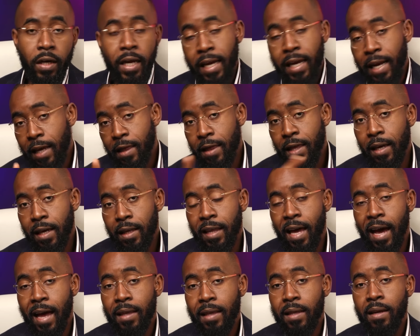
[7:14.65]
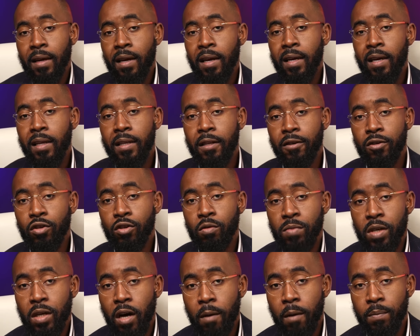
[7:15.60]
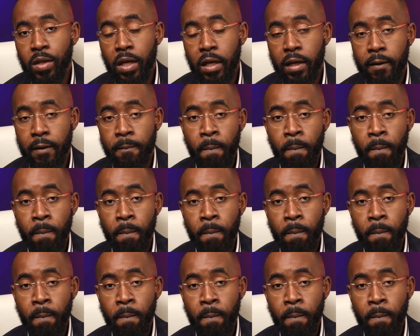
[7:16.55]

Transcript: And I think that needs to be updated